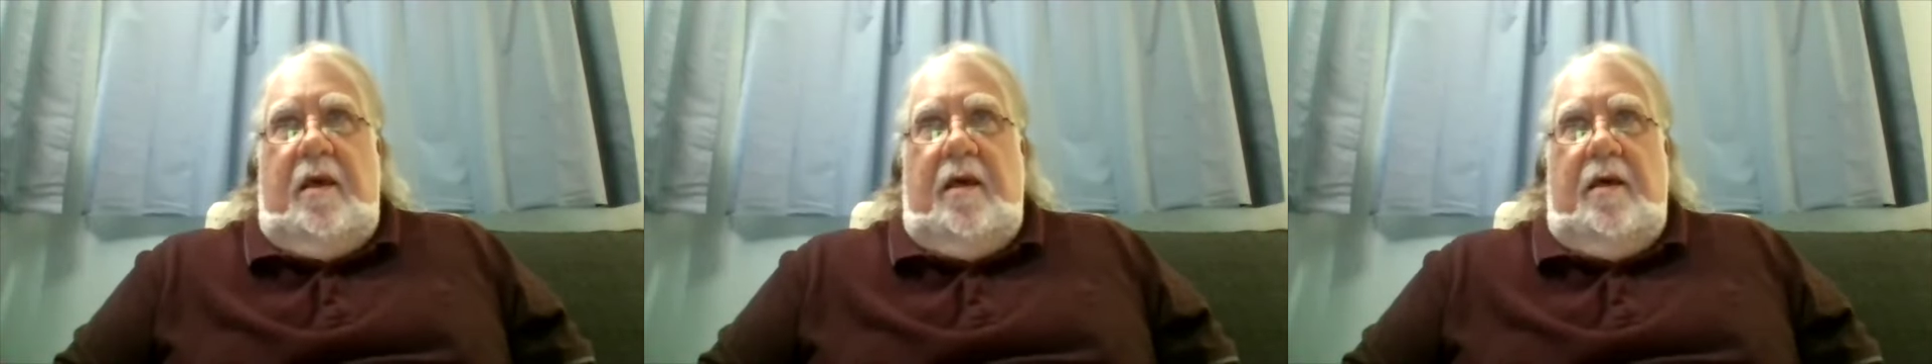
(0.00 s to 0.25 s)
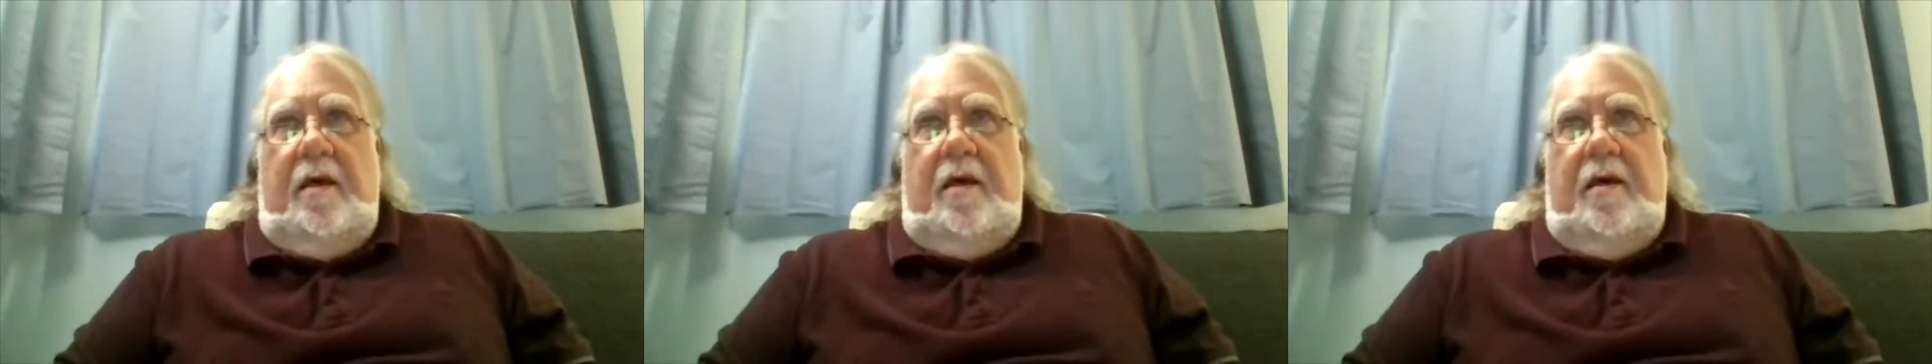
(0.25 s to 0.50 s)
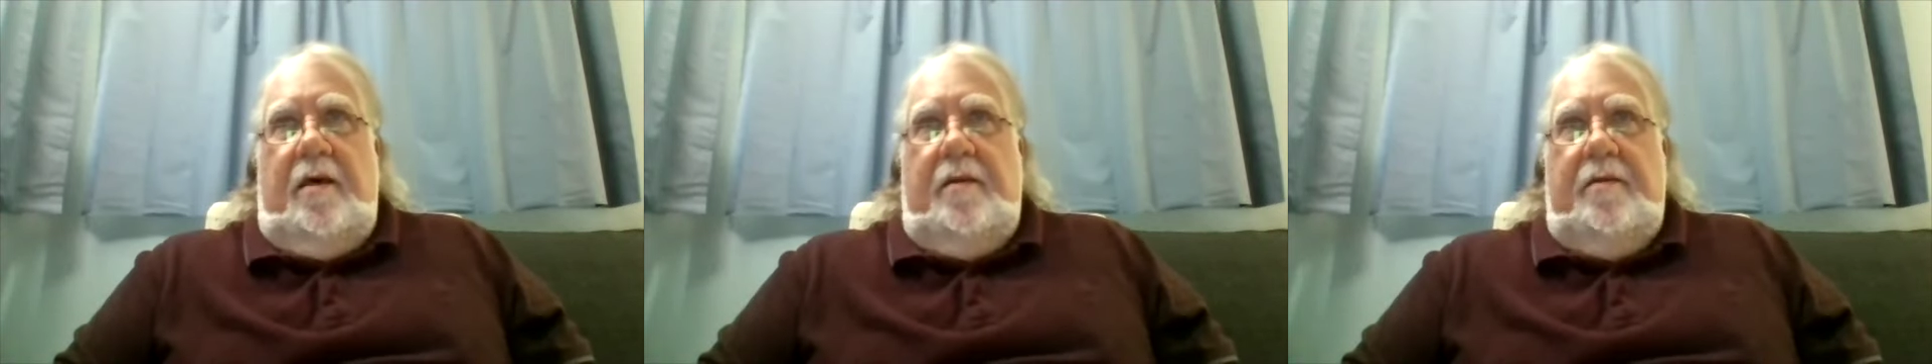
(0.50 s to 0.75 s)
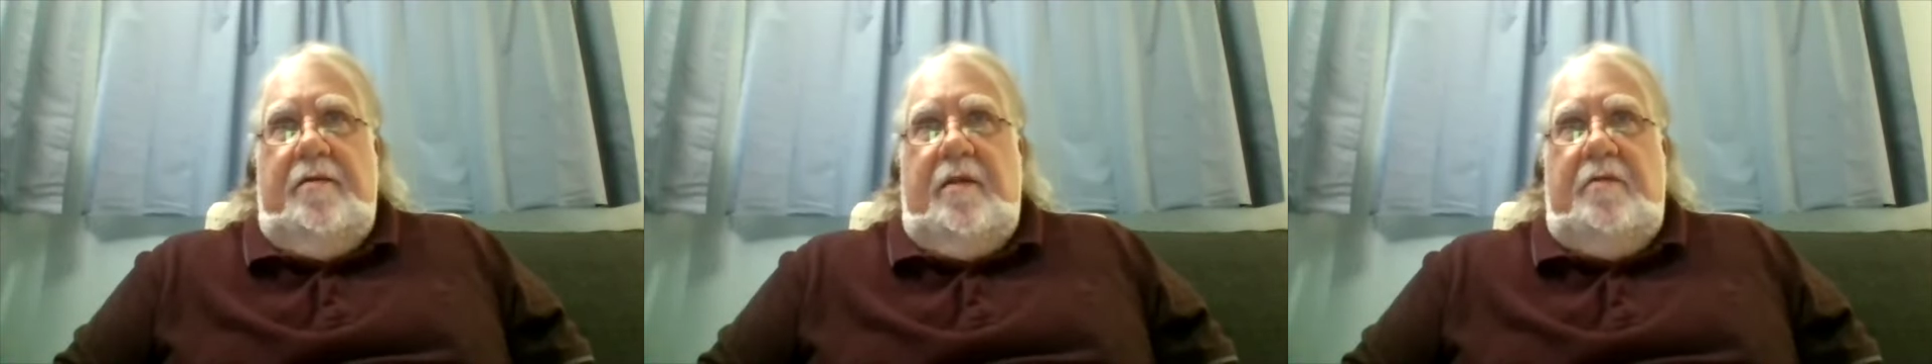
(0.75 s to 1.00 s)

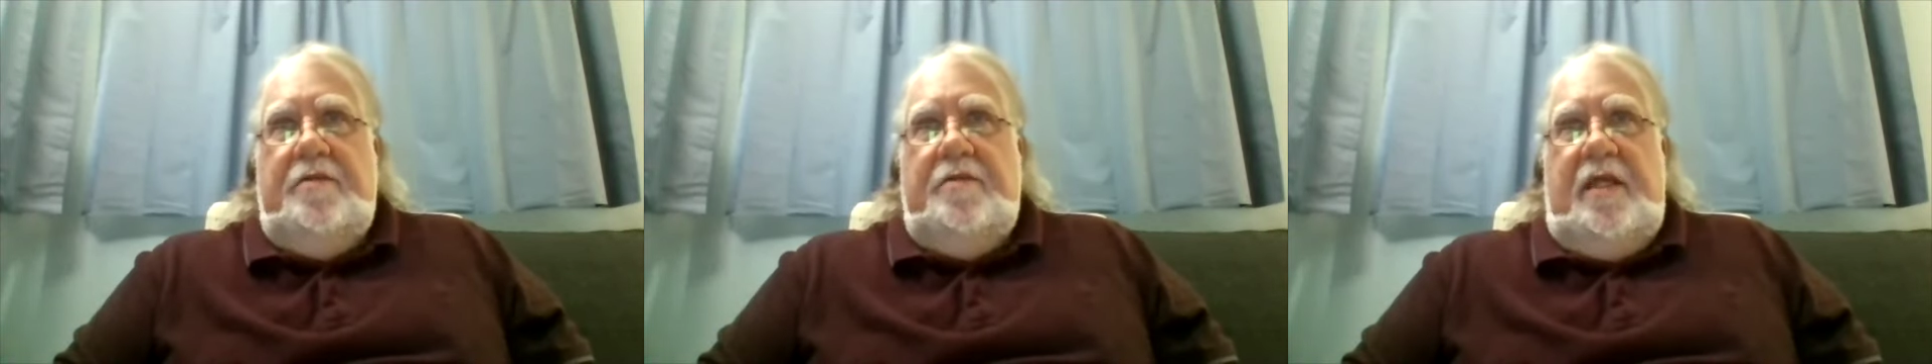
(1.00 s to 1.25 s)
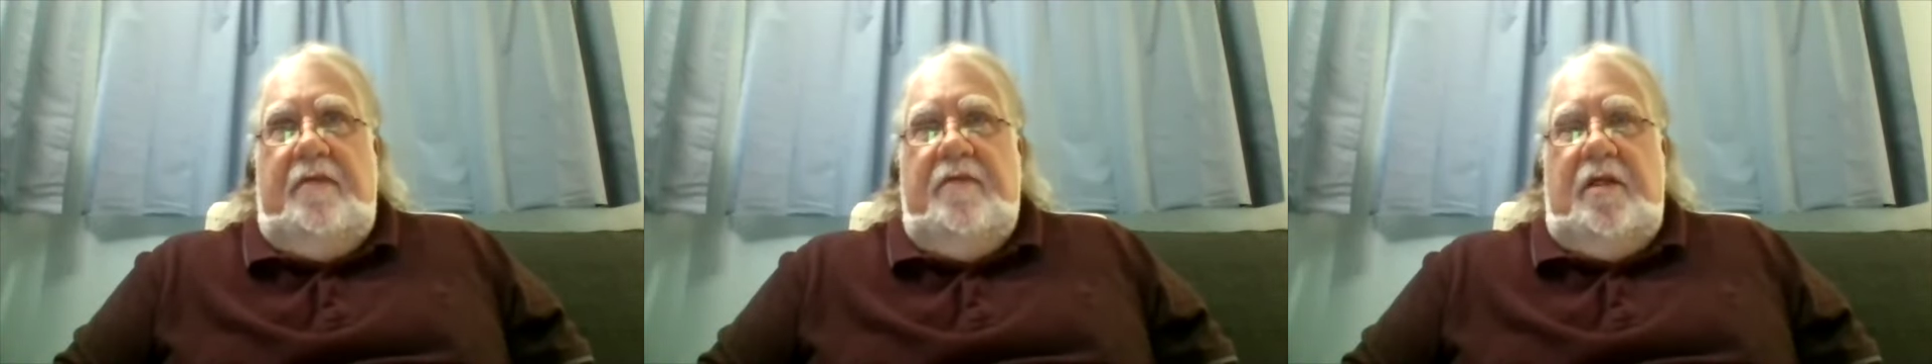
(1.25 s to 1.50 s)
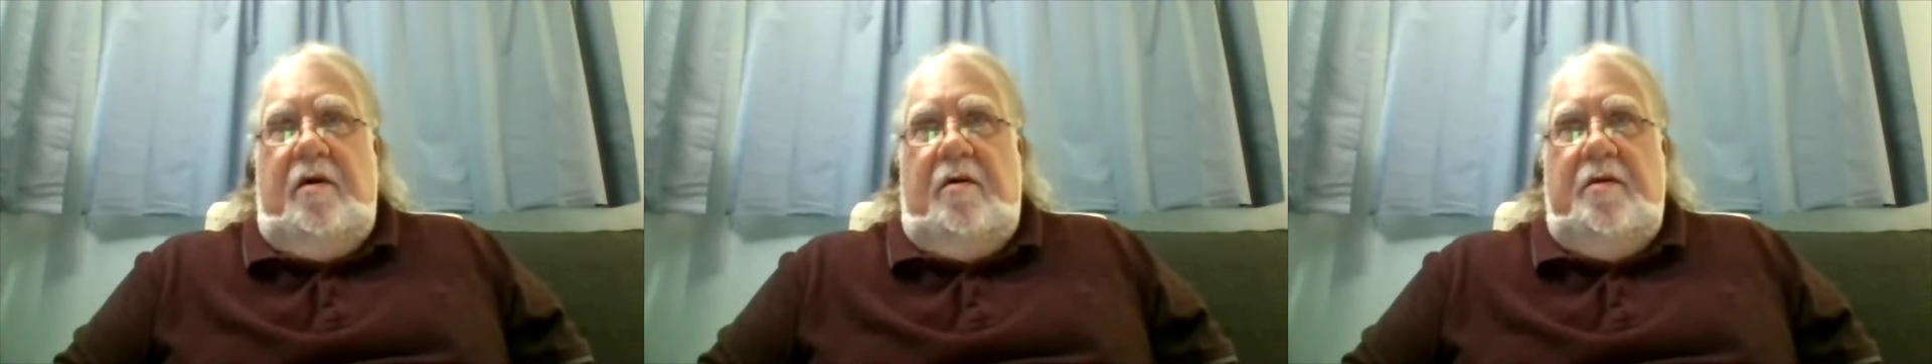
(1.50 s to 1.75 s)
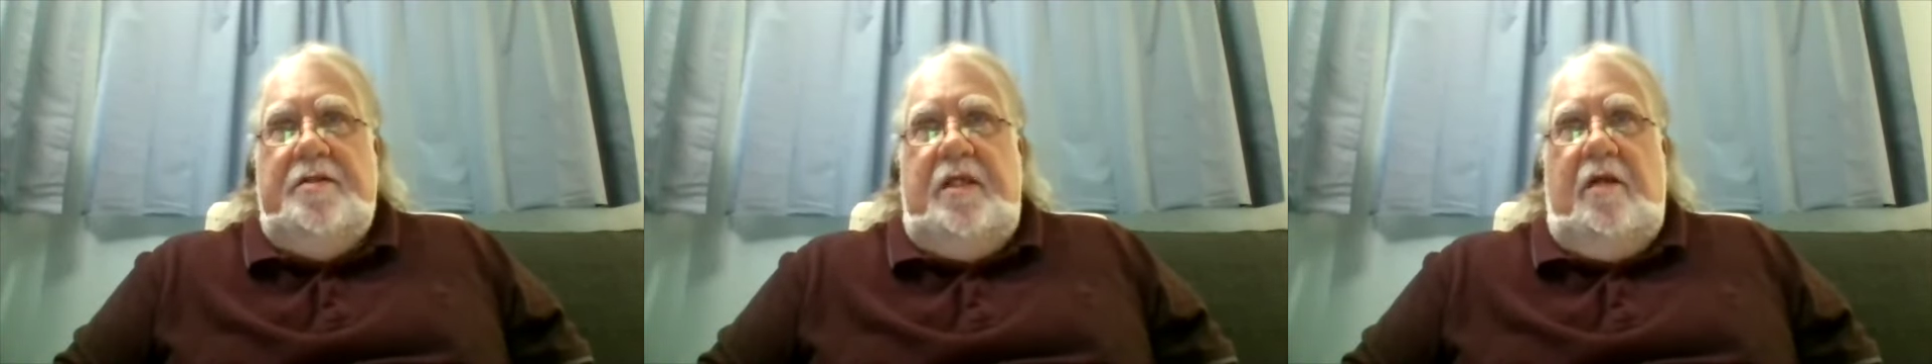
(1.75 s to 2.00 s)
those 7
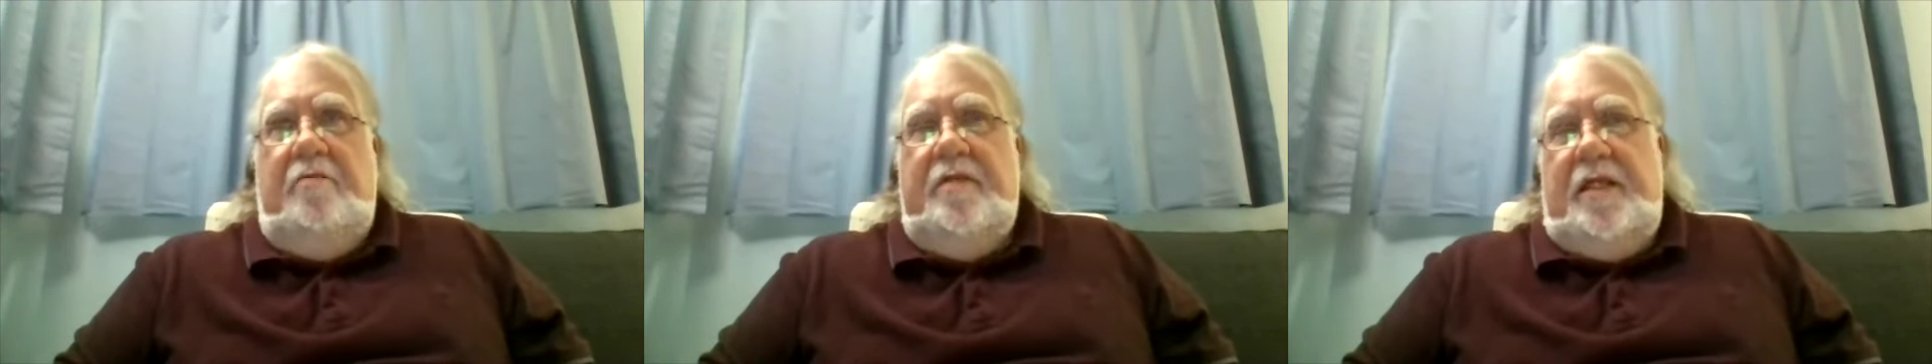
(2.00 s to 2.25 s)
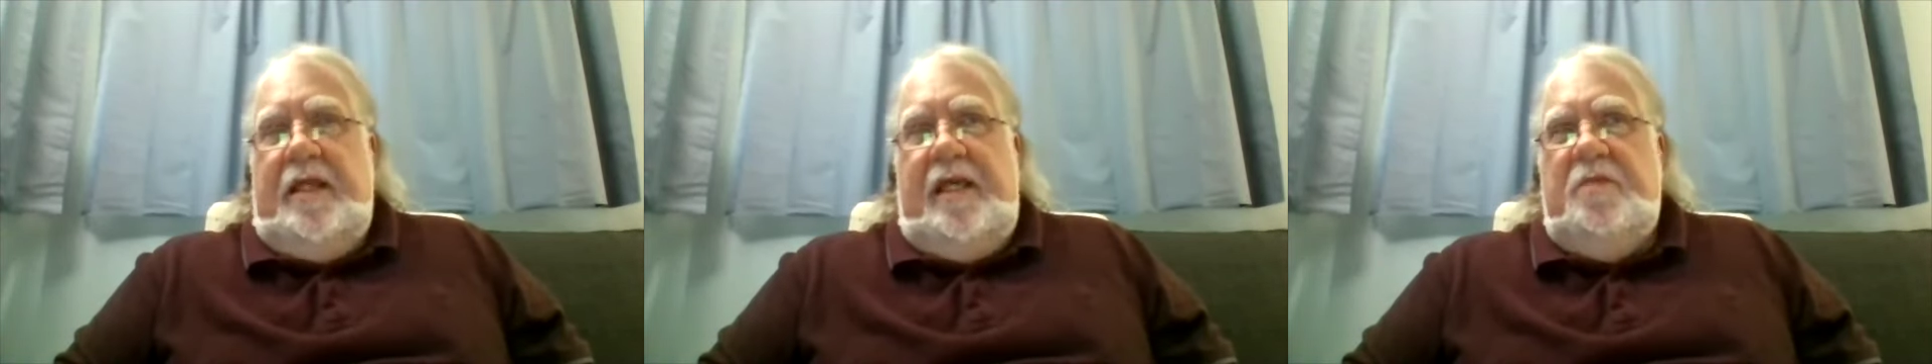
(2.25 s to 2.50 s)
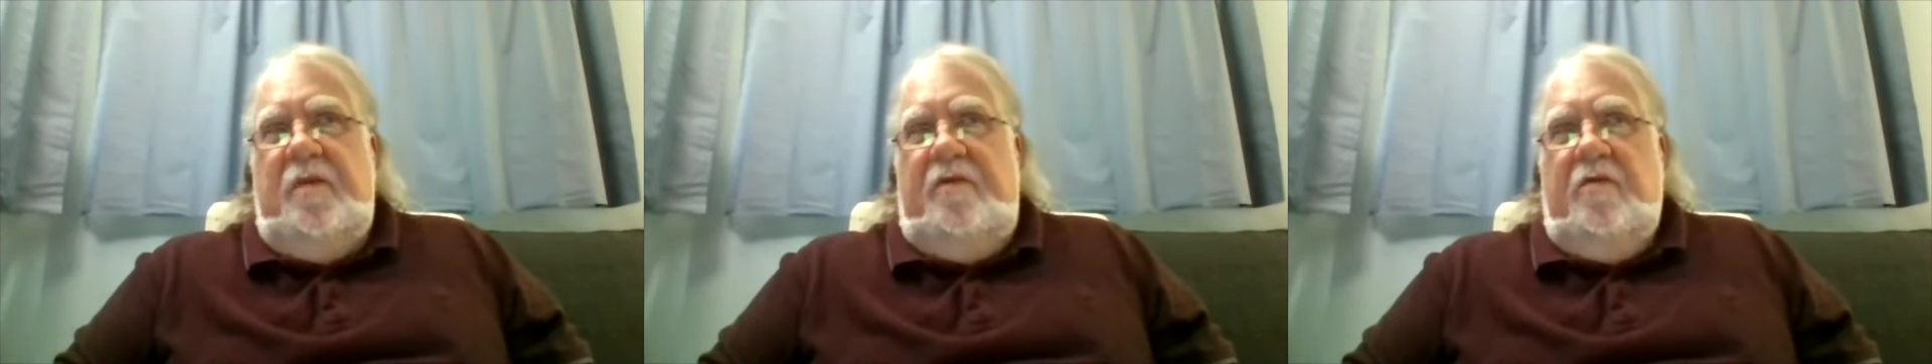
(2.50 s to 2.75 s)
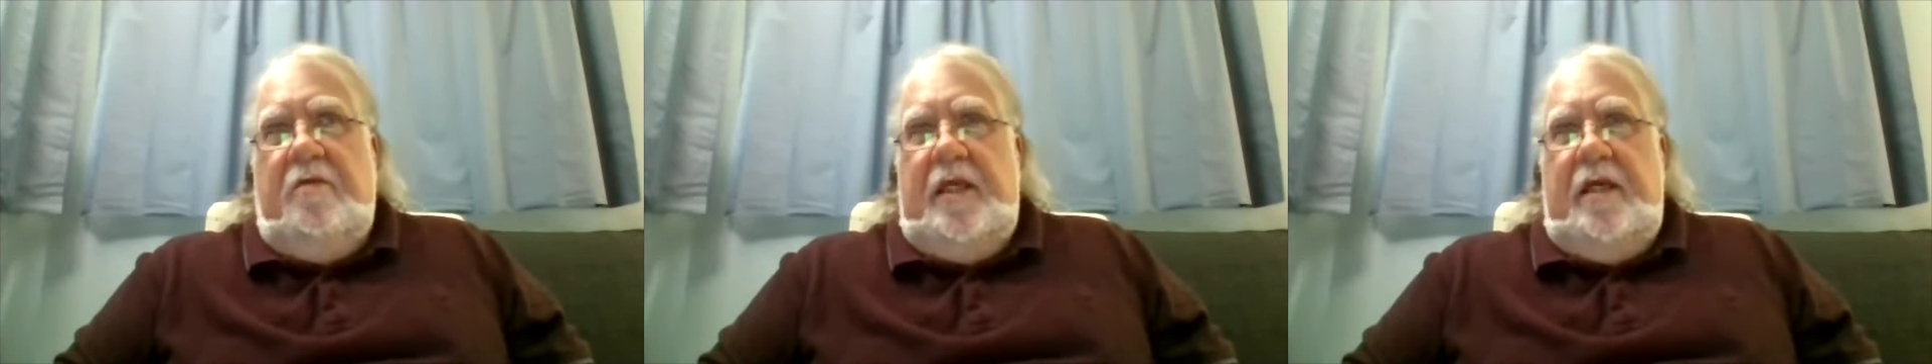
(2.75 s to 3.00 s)
calls, you know, in the days
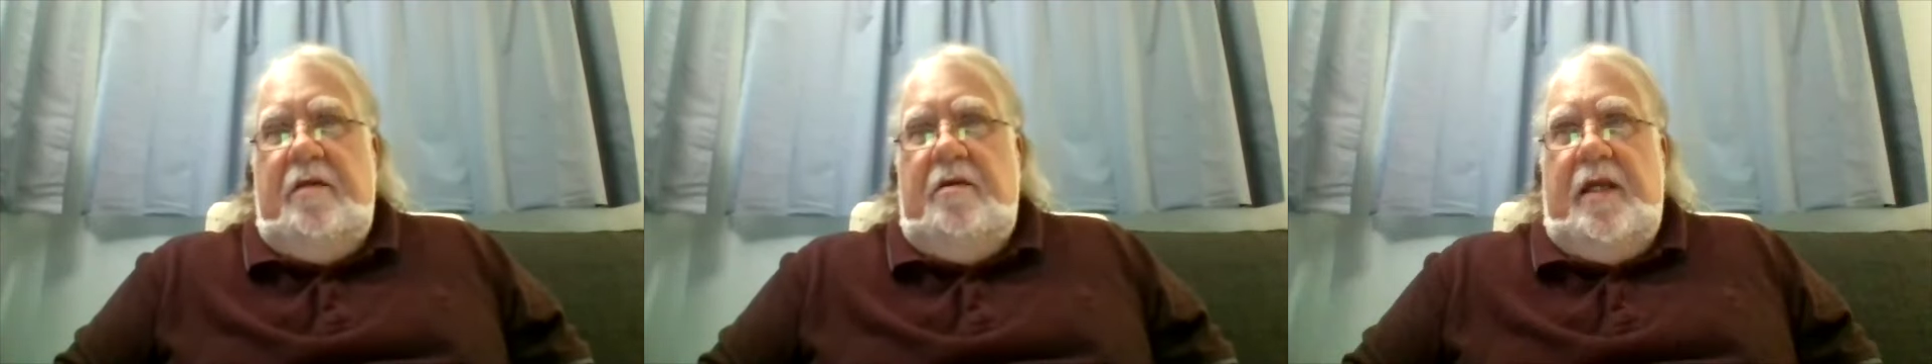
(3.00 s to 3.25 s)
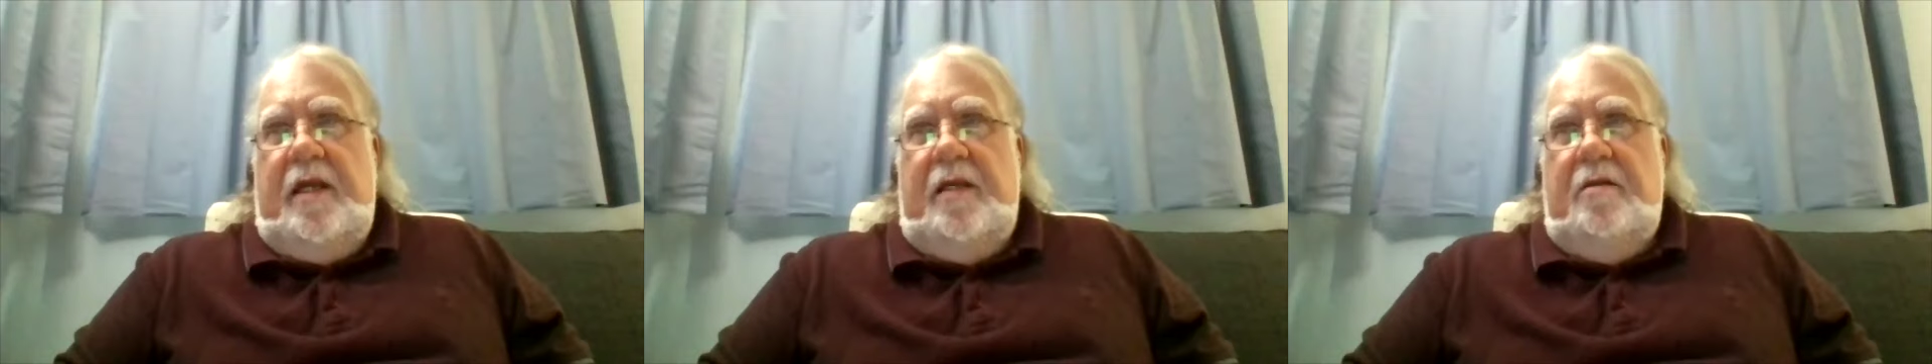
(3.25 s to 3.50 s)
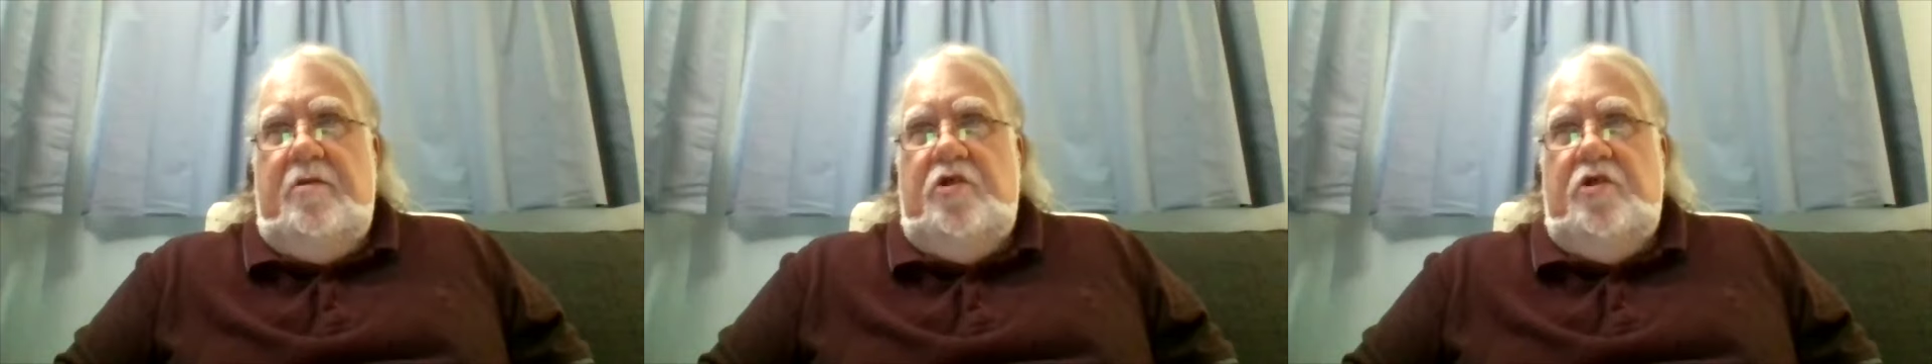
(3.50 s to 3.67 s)
before the internet,